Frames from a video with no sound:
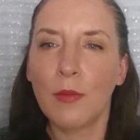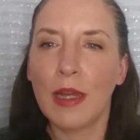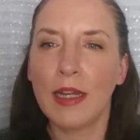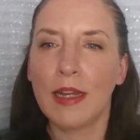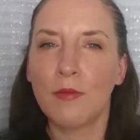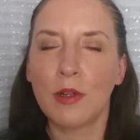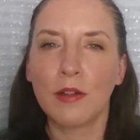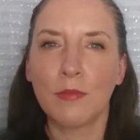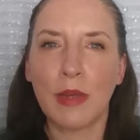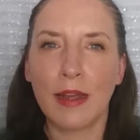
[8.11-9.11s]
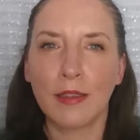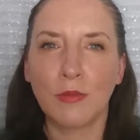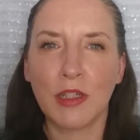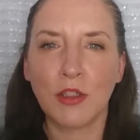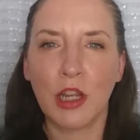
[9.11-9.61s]
everybody, and welcome back
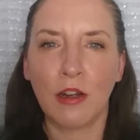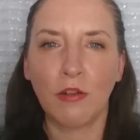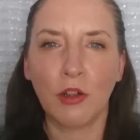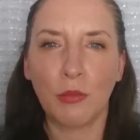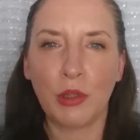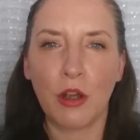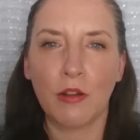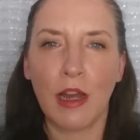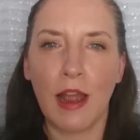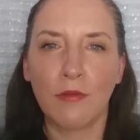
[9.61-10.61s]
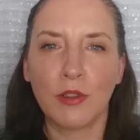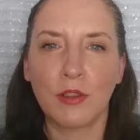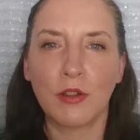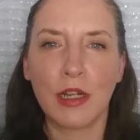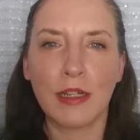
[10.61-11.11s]
to my channel. Hope you all are having a
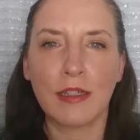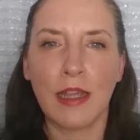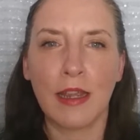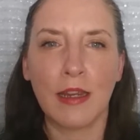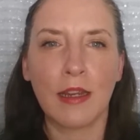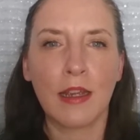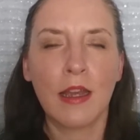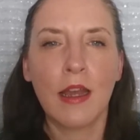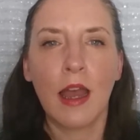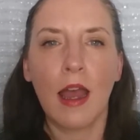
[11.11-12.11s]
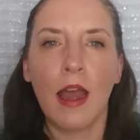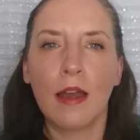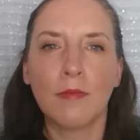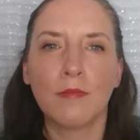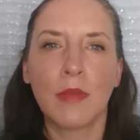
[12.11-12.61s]
great day.
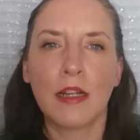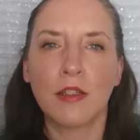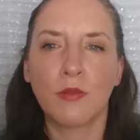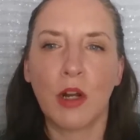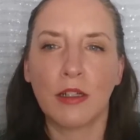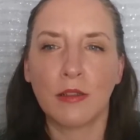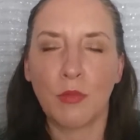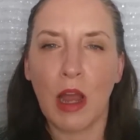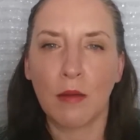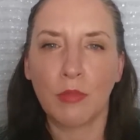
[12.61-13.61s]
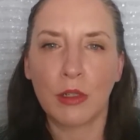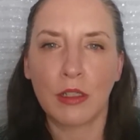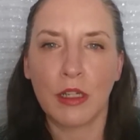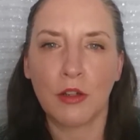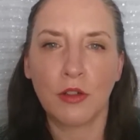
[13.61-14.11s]
I just wanted to pop on
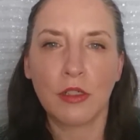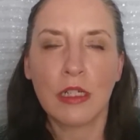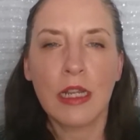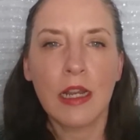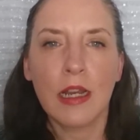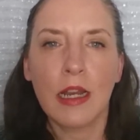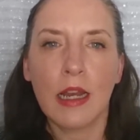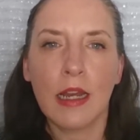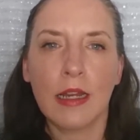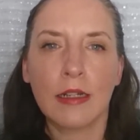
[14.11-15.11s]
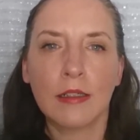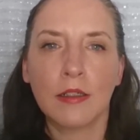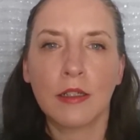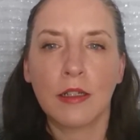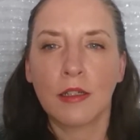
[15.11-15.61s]
here
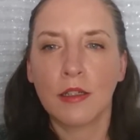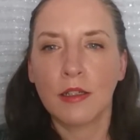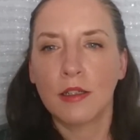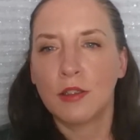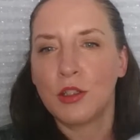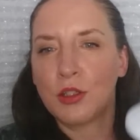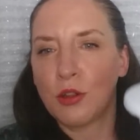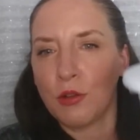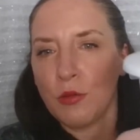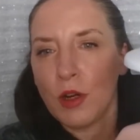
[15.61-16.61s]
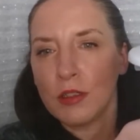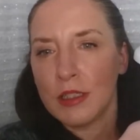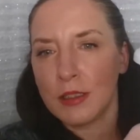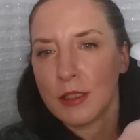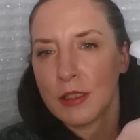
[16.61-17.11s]
and just show you all
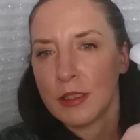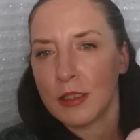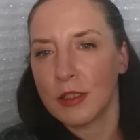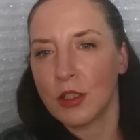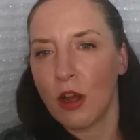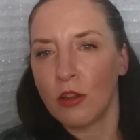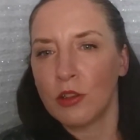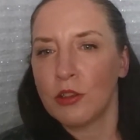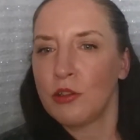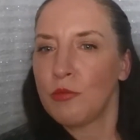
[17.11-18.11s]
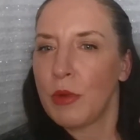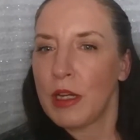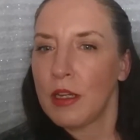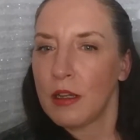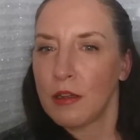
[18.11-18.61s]
this. This is all the new
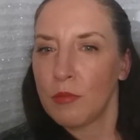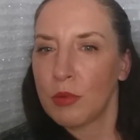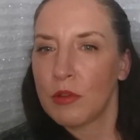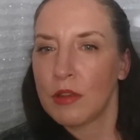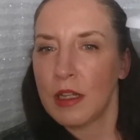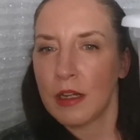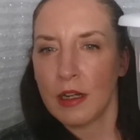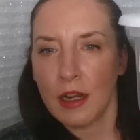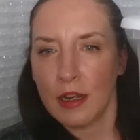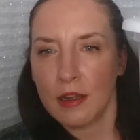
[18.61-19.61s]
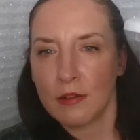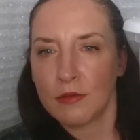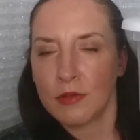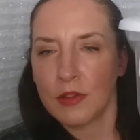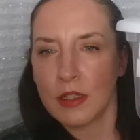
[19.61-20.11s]
makeup that I have
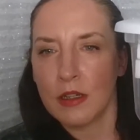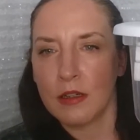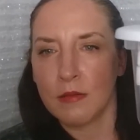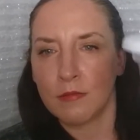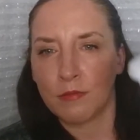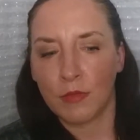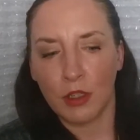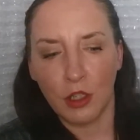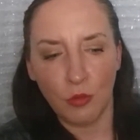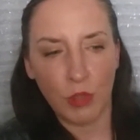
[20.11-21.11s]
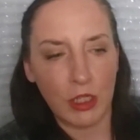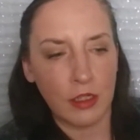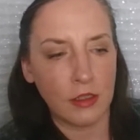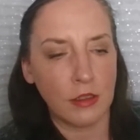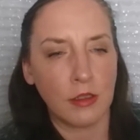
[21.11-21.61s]

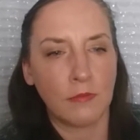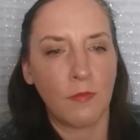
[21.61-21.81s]
accumulated